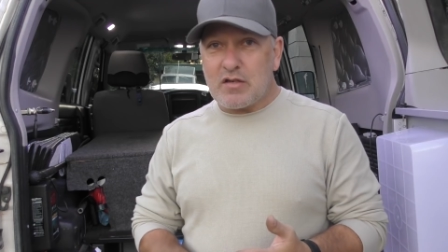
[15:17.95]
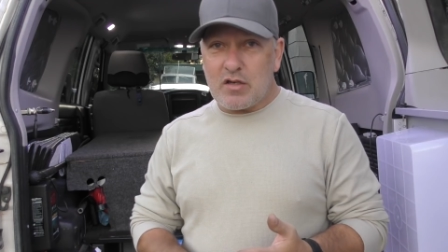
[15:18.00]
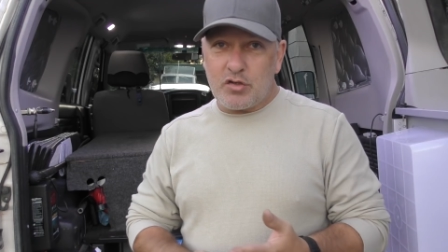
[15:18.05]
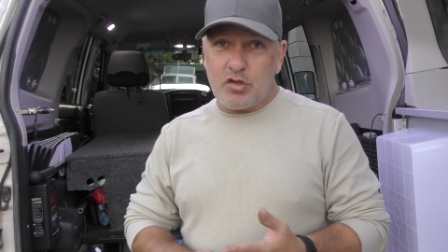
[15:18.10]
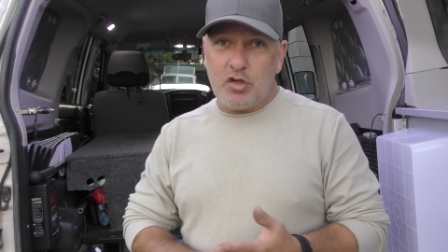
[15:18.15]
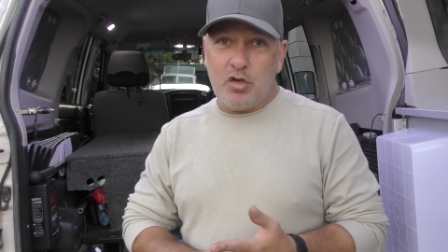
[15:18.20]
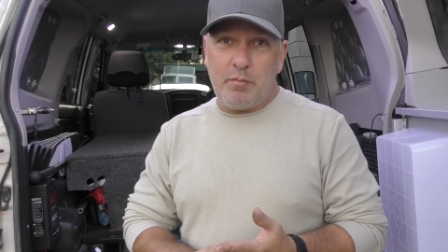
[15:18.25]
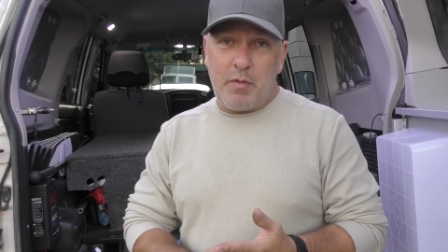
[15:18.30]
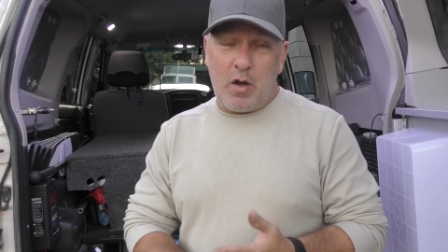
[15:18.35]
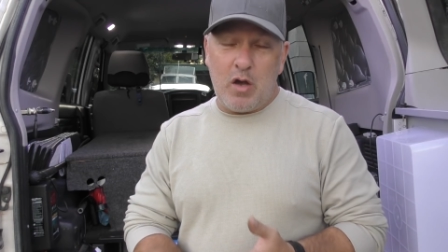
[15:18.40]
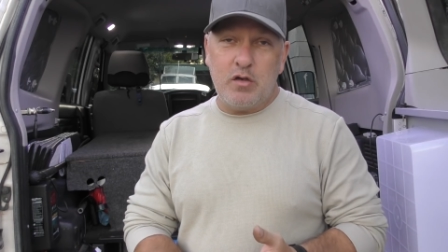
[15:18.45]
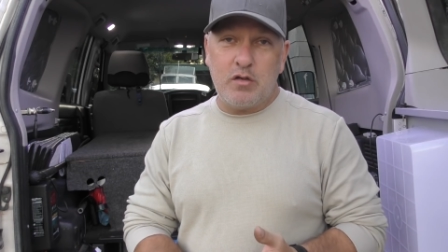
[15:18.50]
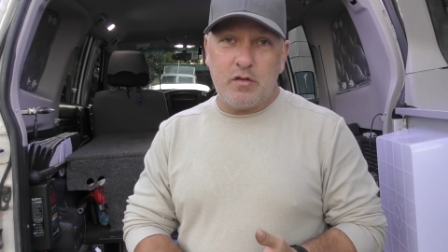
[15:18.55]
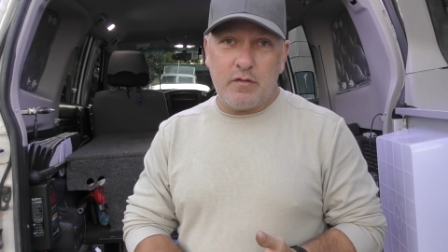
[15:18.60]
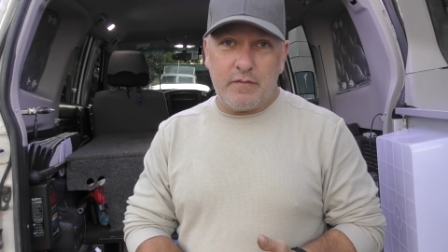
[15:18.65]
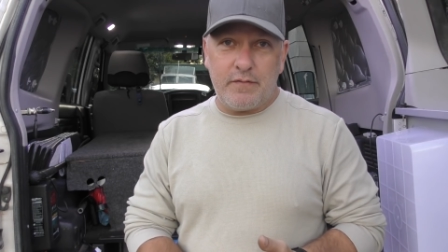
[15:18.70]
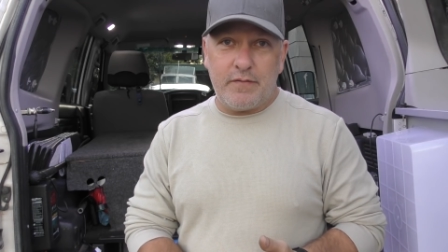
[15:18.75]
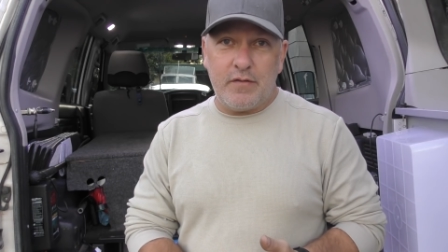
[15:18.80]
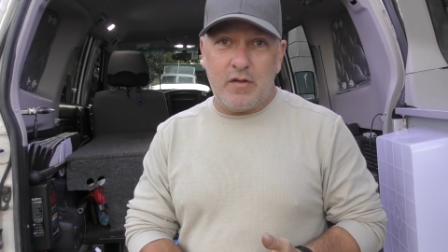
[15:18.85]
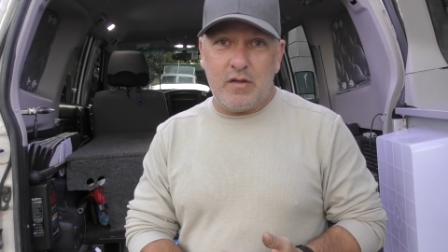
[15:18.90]
I should have poked
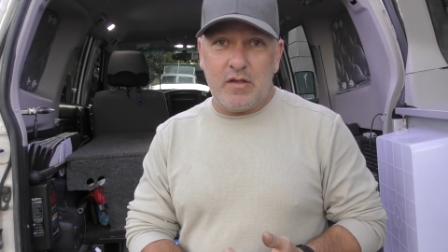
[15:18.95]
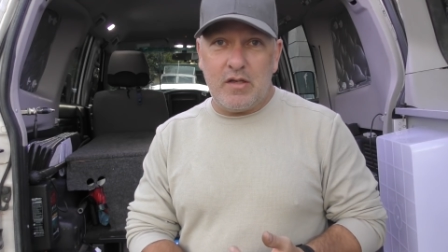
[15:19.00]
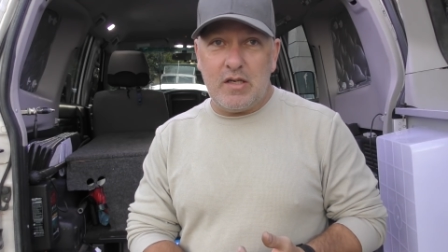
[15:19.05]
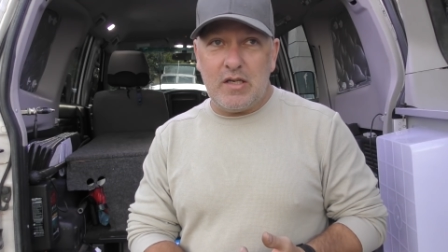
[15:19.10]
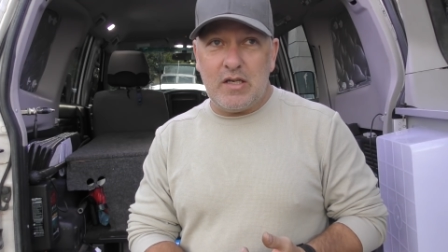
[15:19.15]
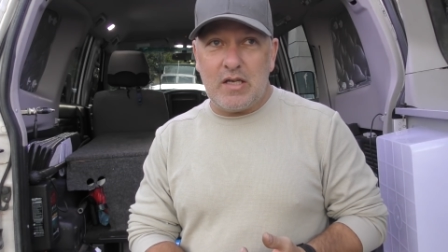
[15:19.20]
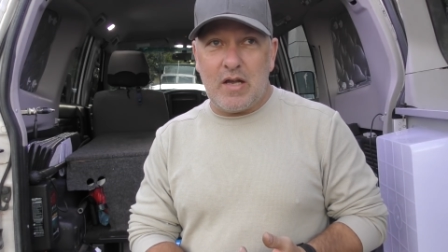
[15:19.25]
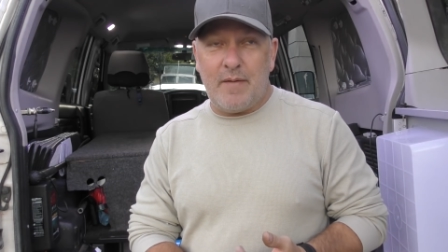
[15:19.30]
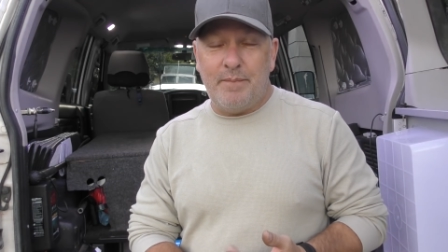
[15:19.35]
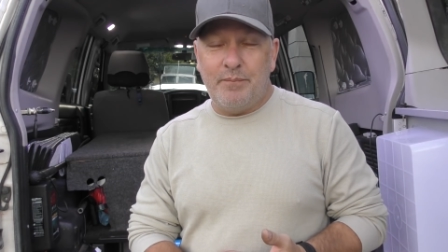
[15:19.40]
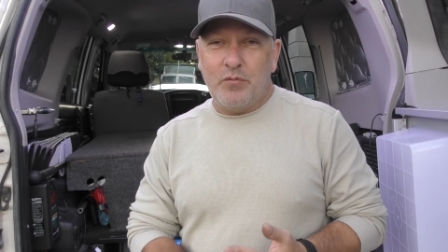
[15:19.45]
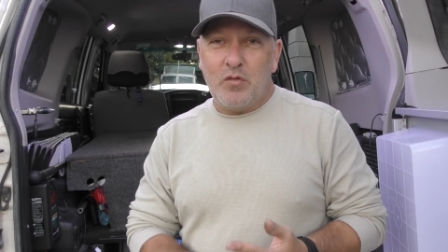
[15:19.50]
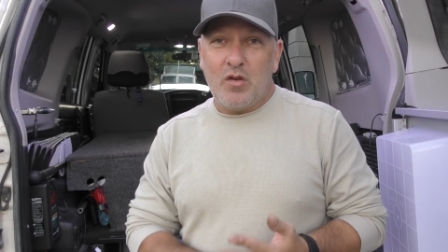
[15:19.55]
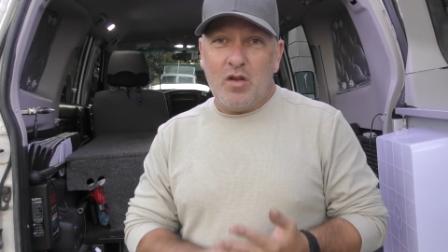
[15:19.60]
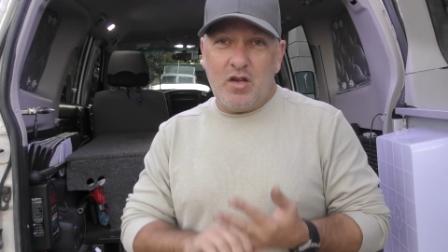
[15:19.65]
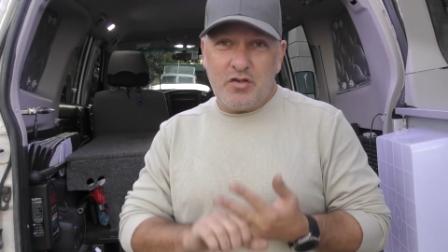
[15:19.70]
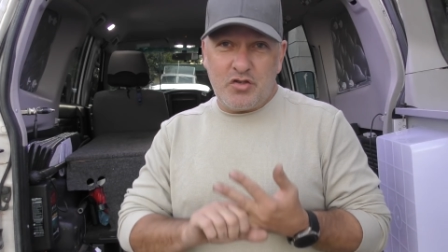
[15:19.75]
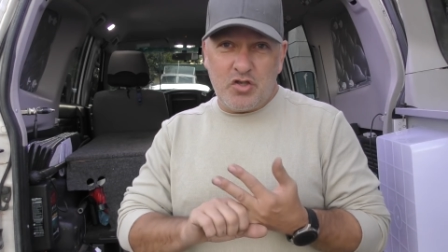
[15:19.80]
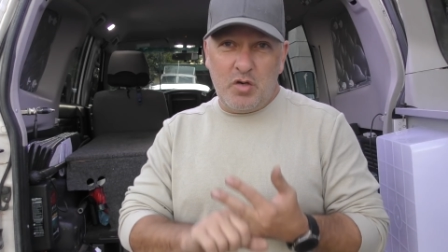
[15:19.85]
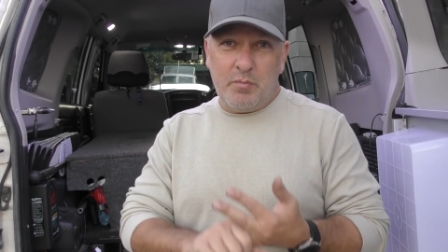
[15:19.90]
for the, I
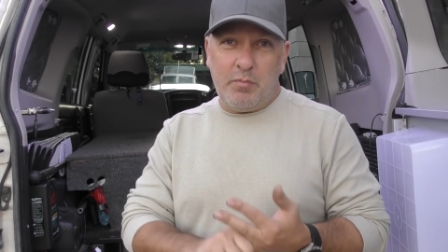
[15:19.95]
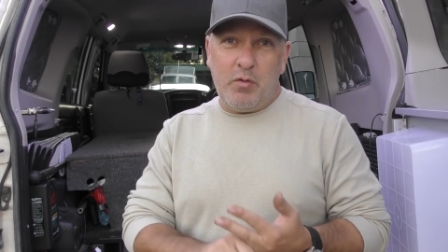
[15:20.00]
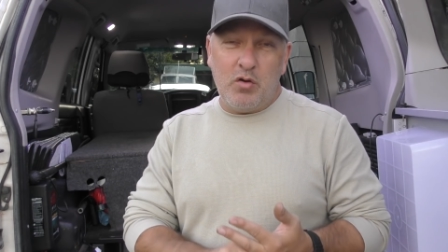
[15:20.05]
should have